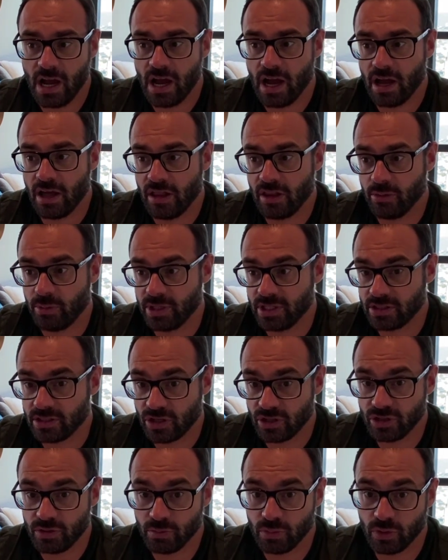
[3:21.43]
There'll be a
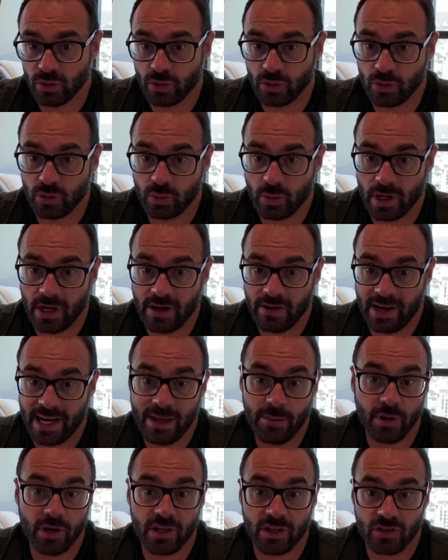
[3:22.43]
discussion board where
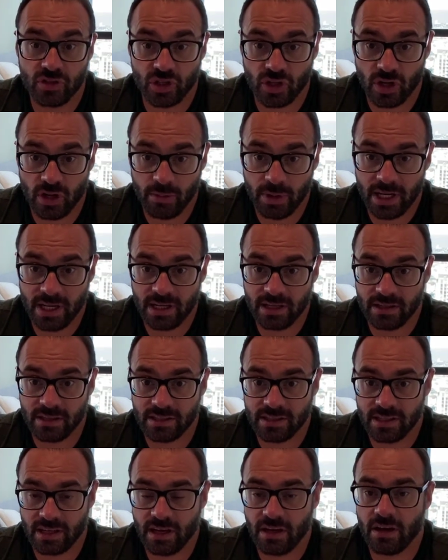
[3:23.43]
anybody can chime in and
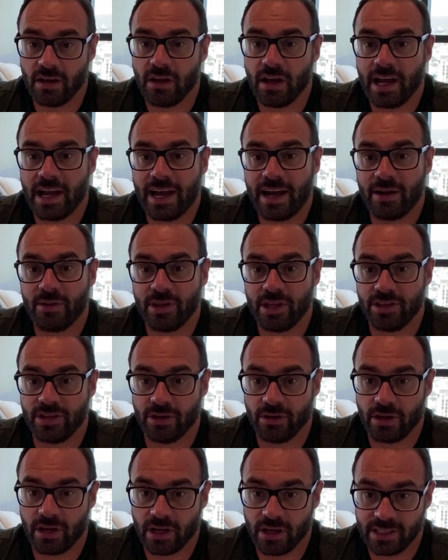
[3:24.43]
say how they're
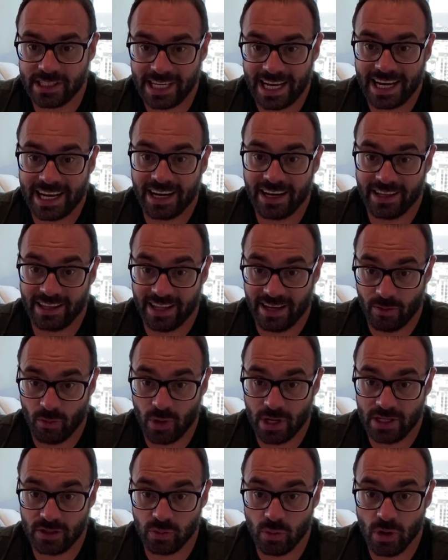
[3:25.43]
doing at tackling that
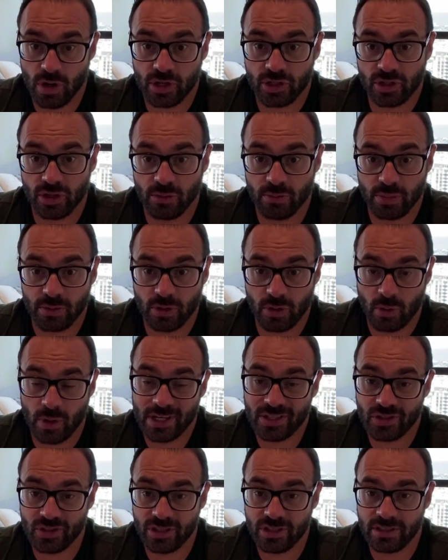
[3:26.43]
week's workshop
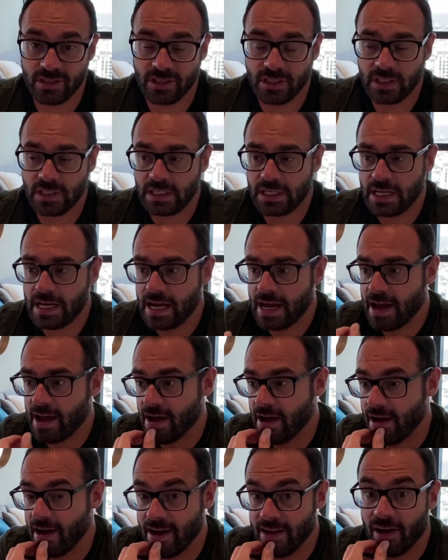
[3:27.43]
question.
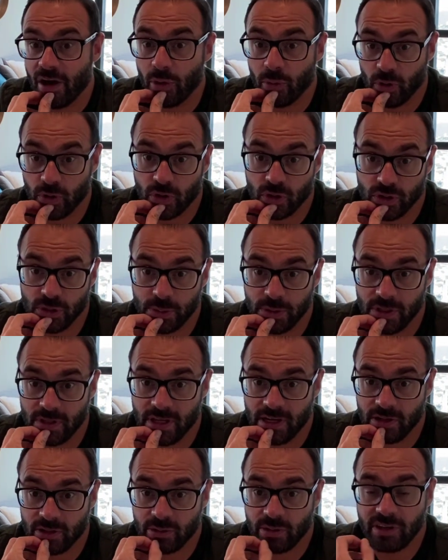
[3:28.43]
And I will contribute
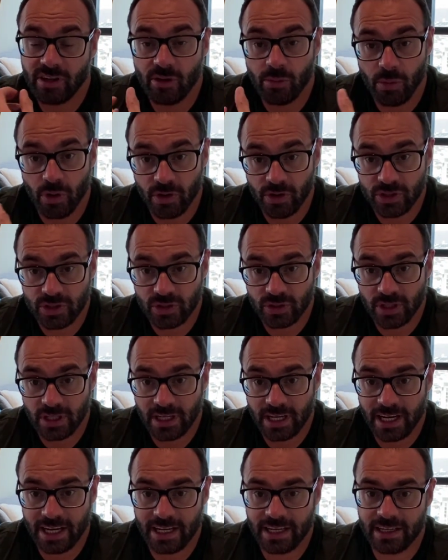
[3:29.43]
there as well. I'll monitor
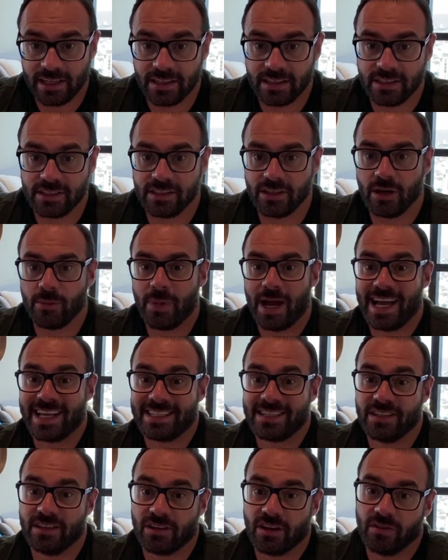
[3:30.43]
it and
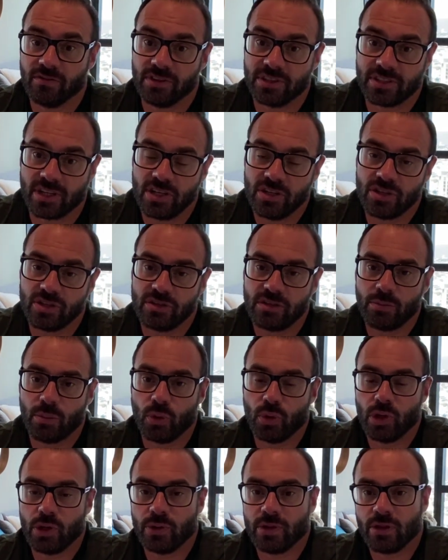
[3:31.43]
add to the conversation,
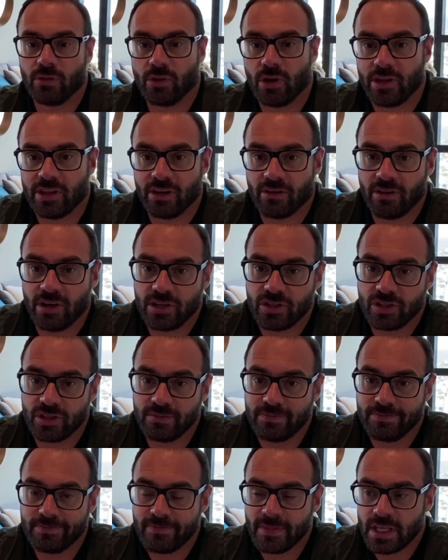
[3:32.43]
point you in the right
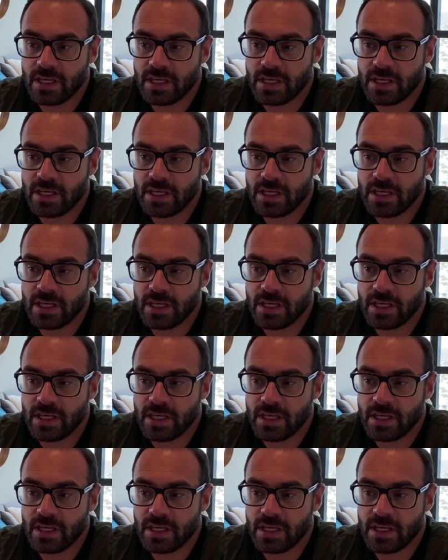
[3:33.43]
direction.